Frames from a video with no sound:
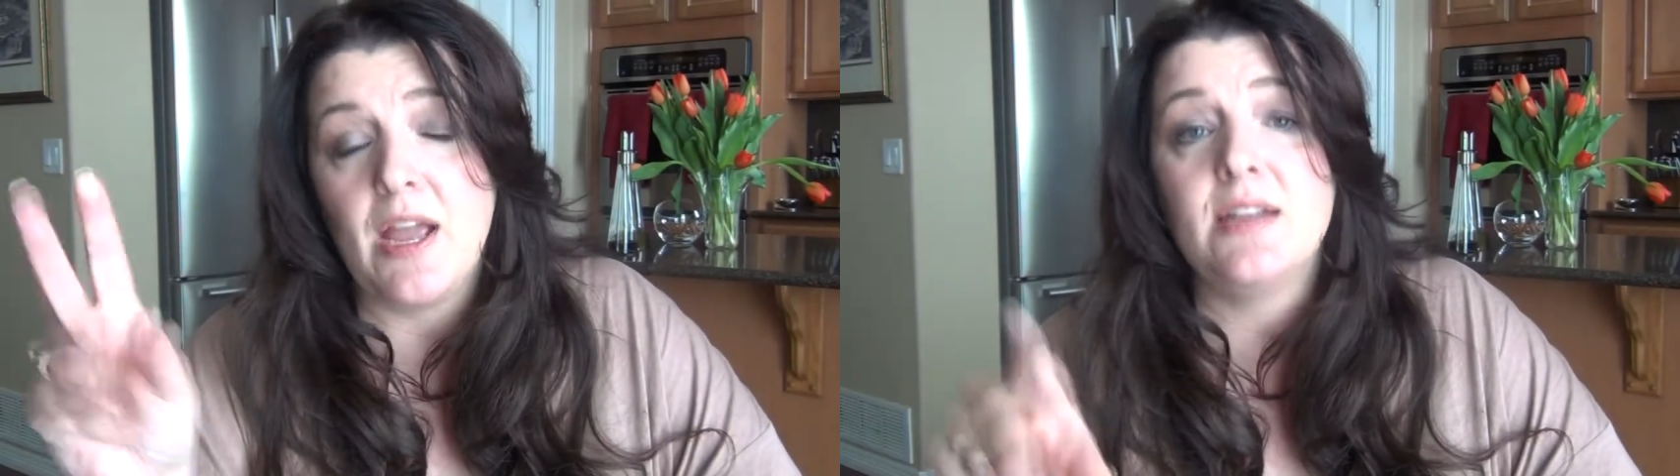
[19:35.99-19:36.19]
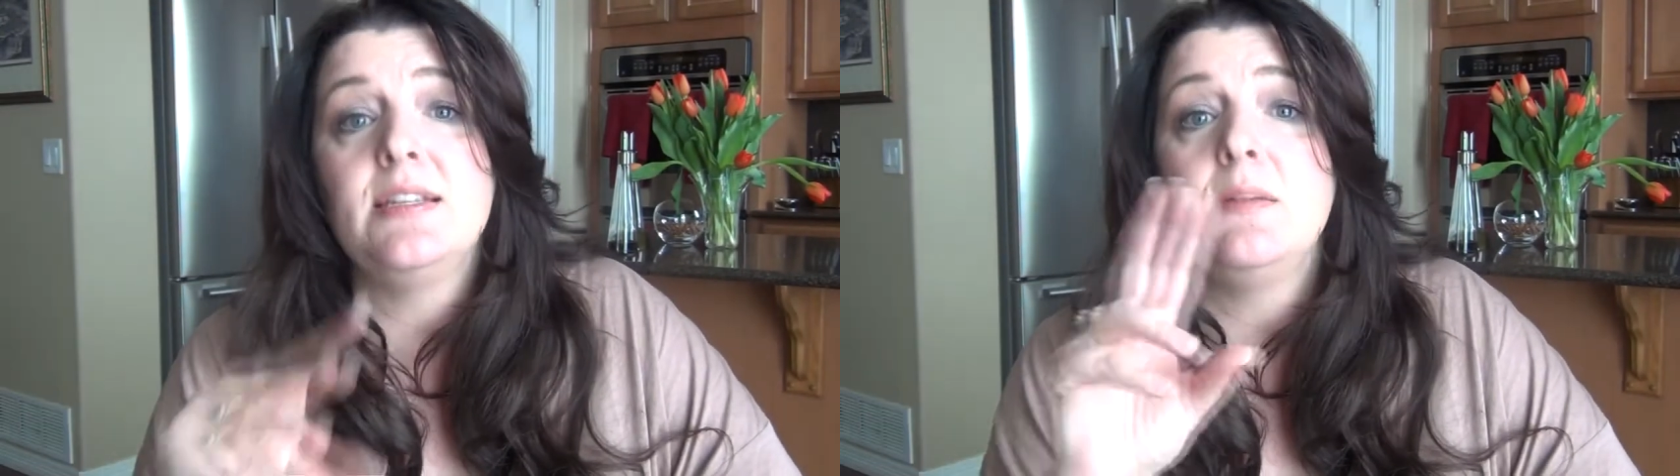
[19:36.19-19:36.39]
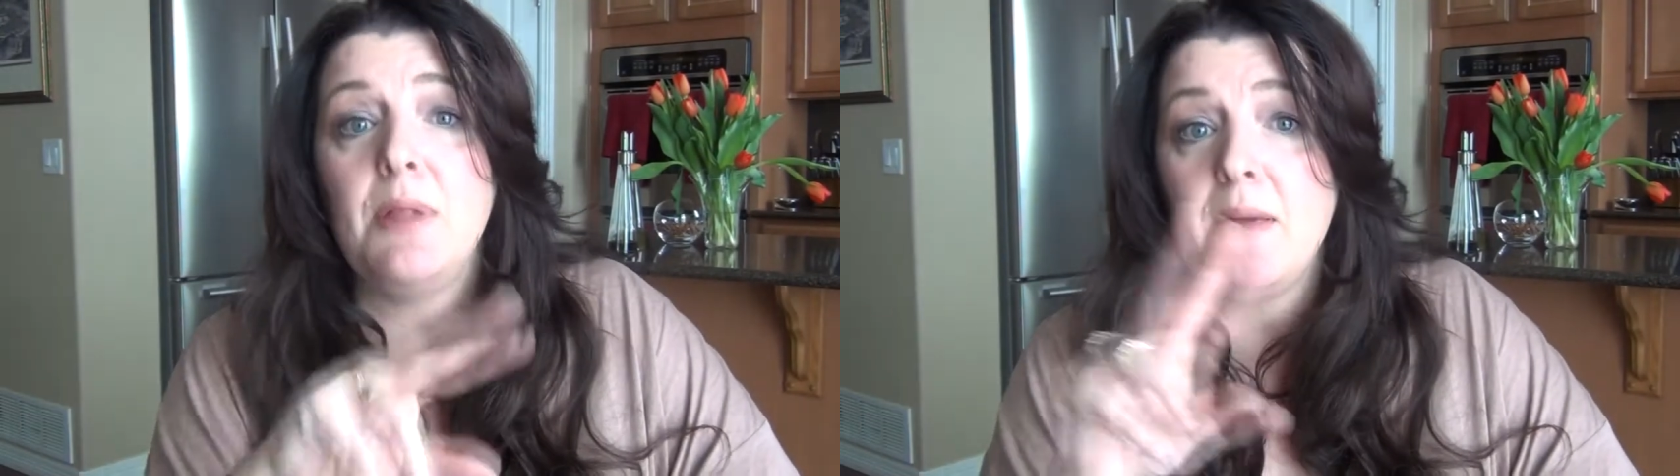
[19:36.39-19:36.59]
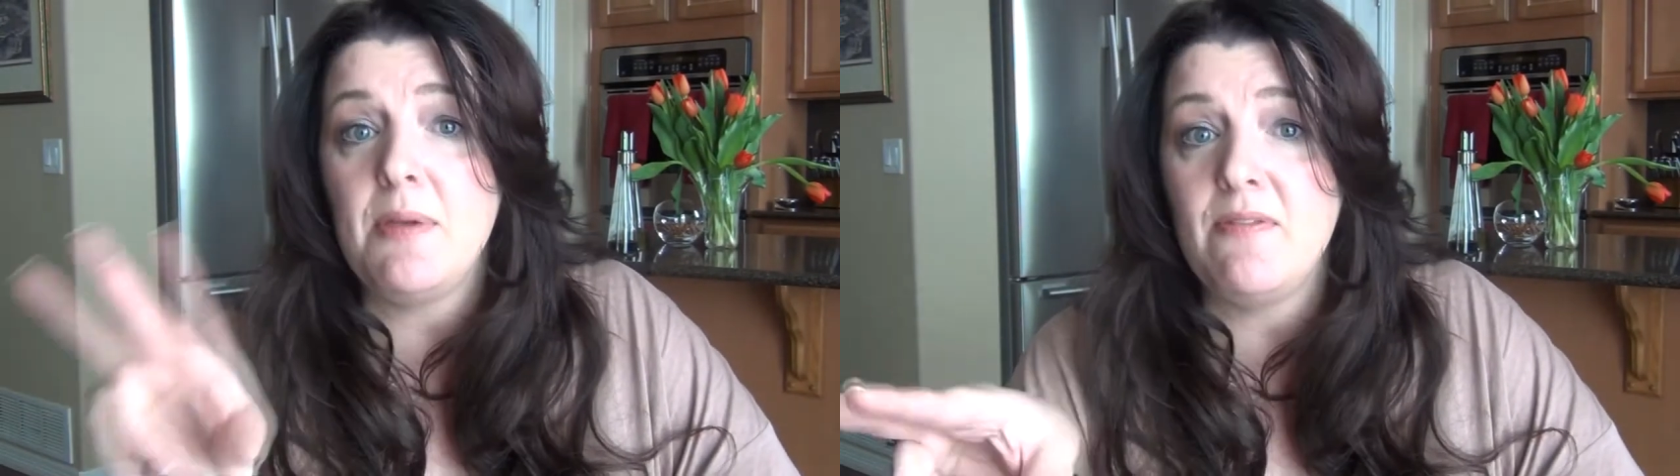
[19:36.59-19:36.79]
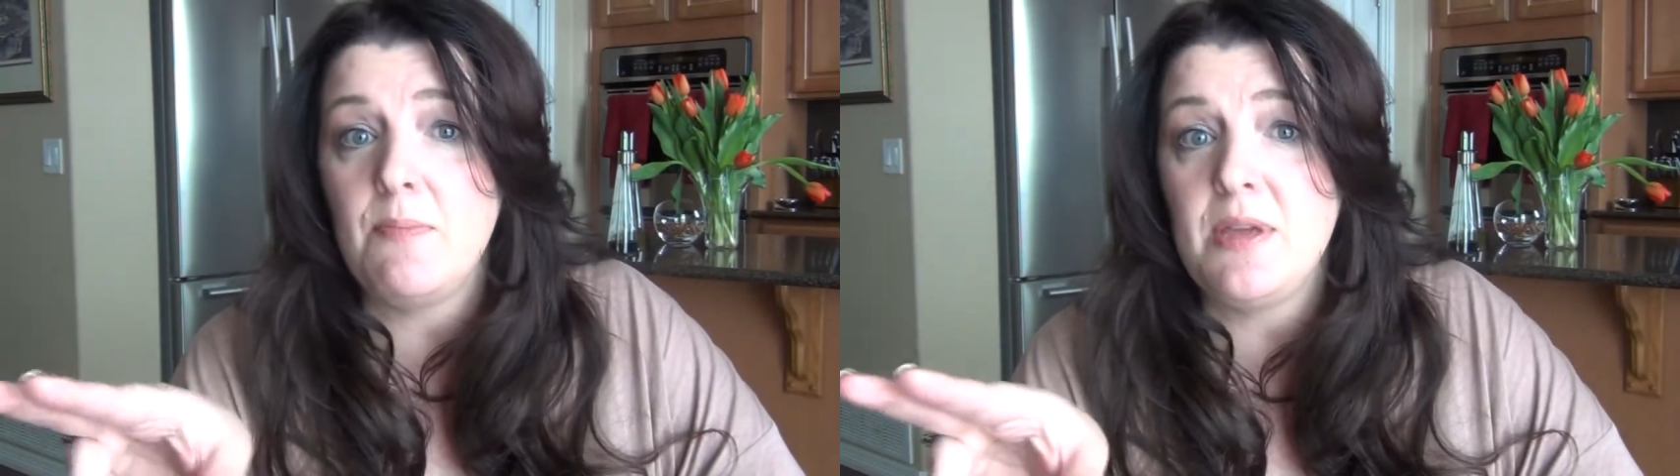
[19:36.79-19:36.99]
I did play
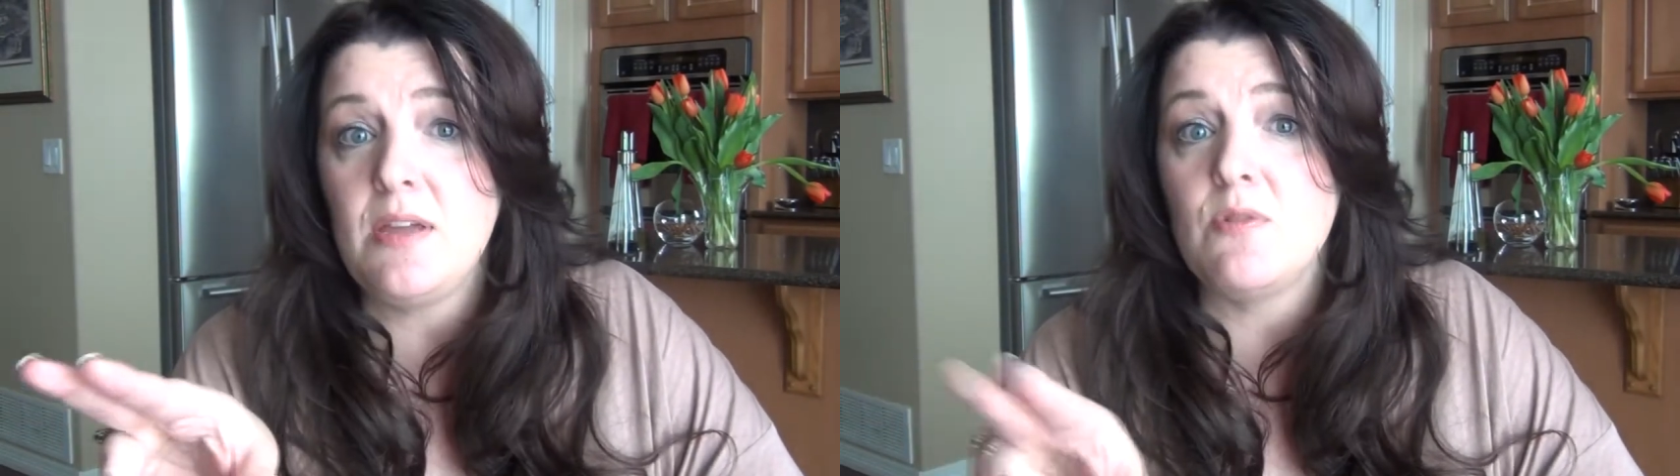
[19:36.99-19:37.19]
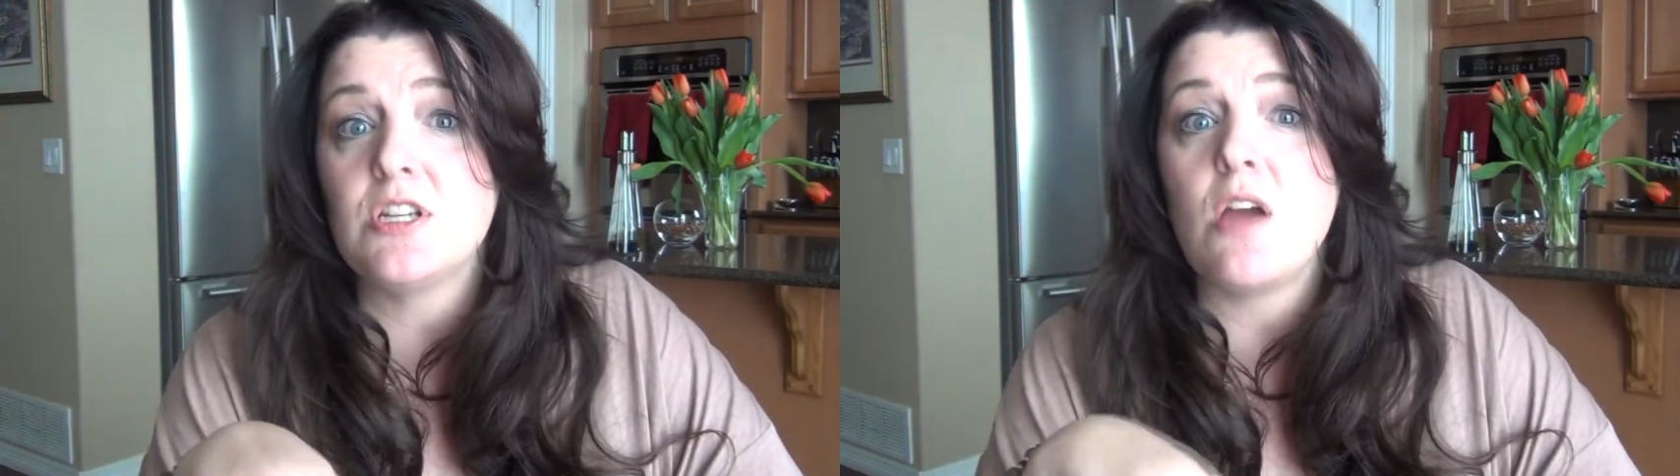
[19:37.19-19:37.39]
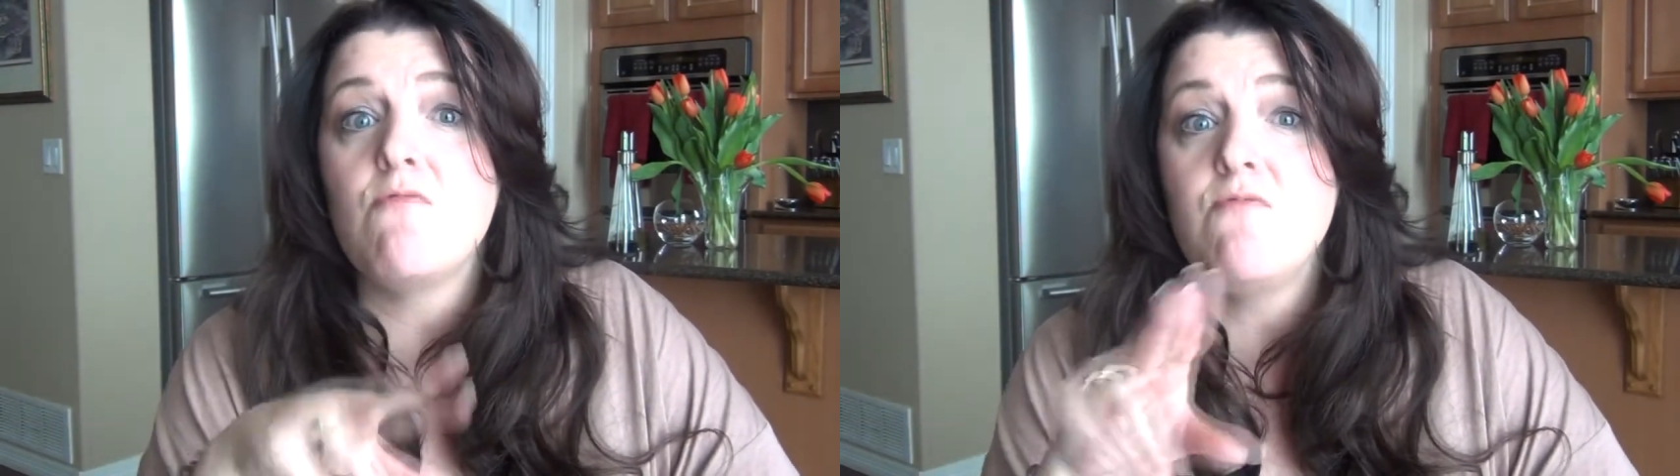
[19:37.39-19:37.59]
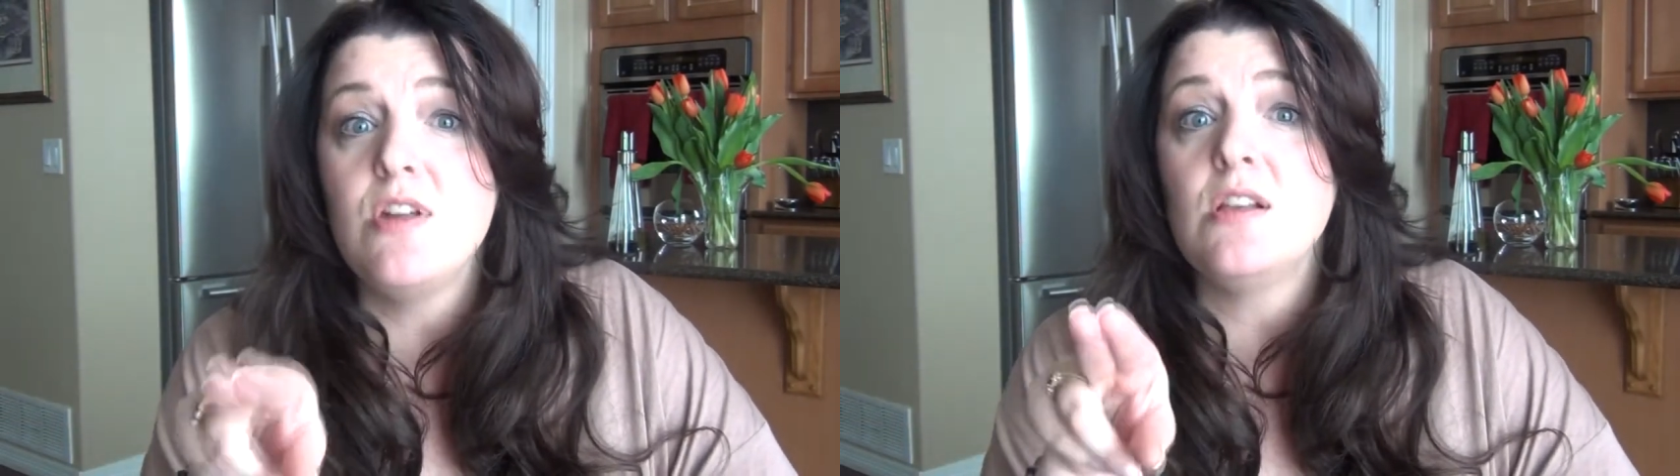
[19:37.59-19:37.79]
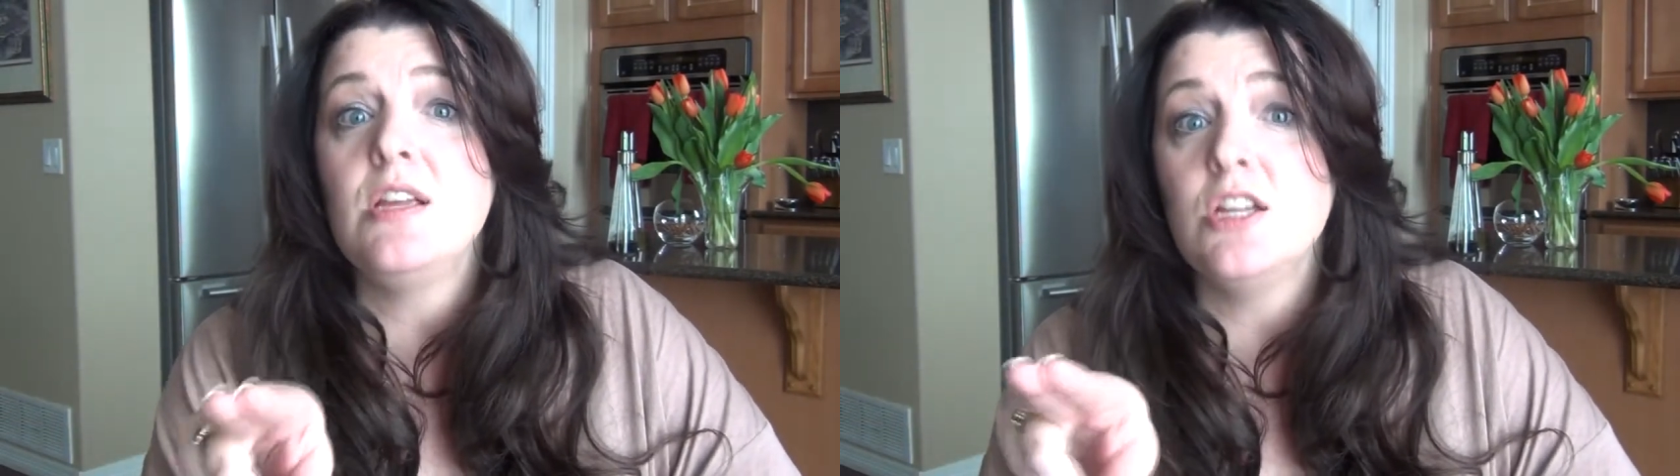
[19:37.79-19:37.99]
PvP, which I
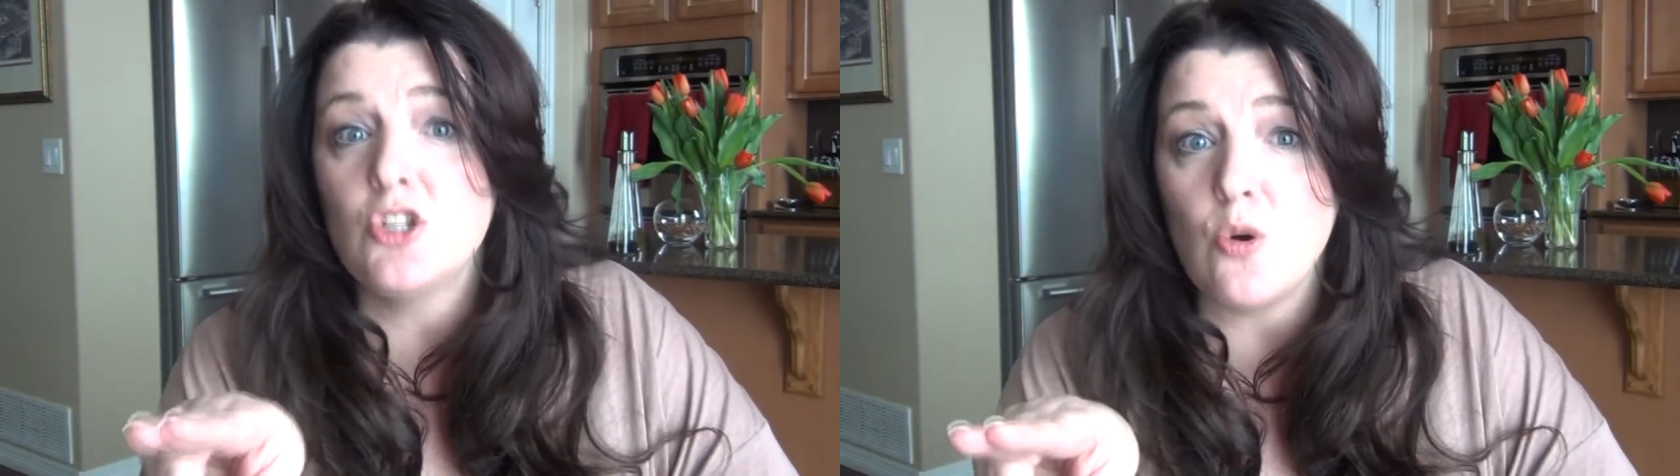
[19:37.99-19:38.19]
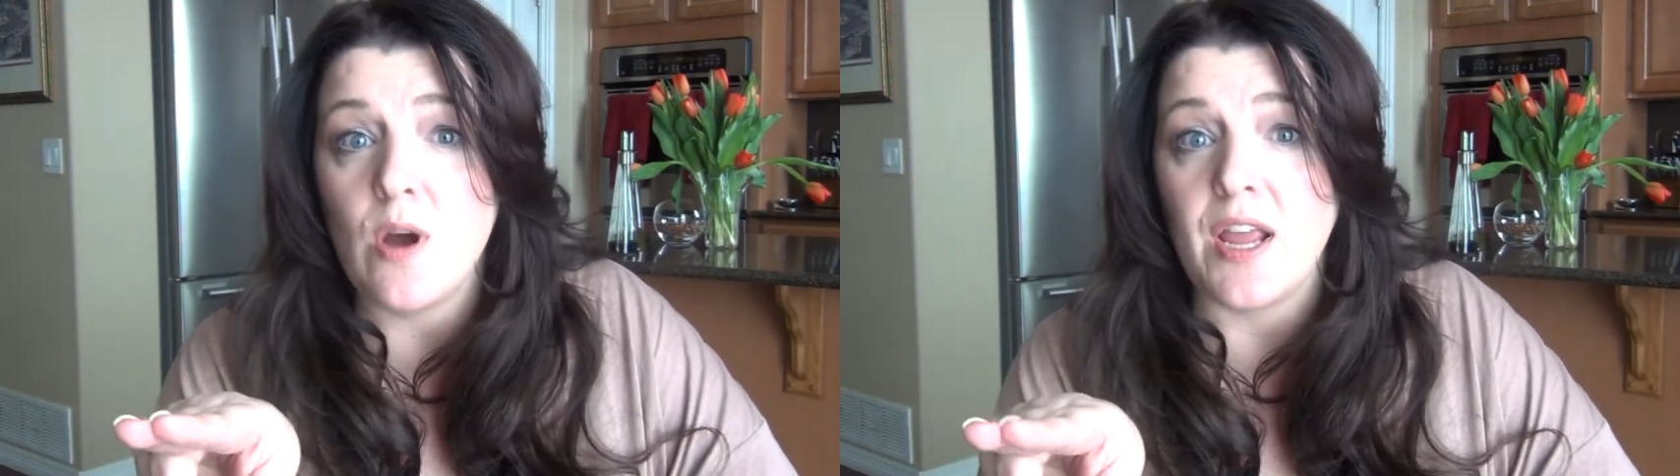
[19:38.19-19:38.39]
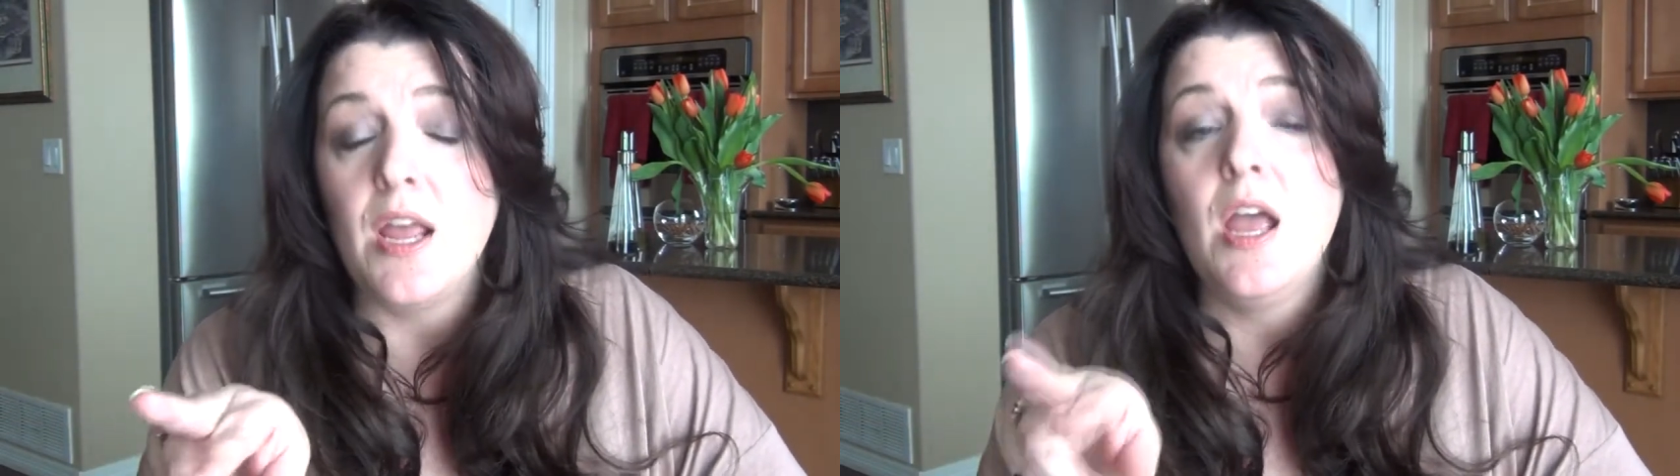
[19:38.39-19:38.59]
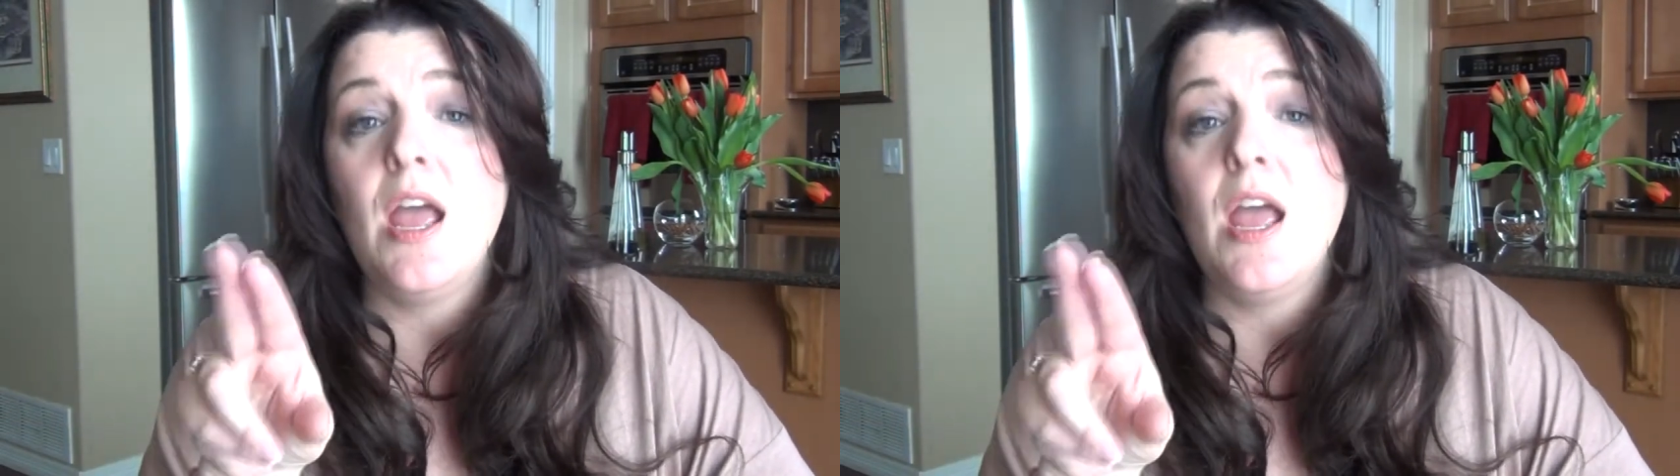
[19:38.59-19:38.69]
really enjoy,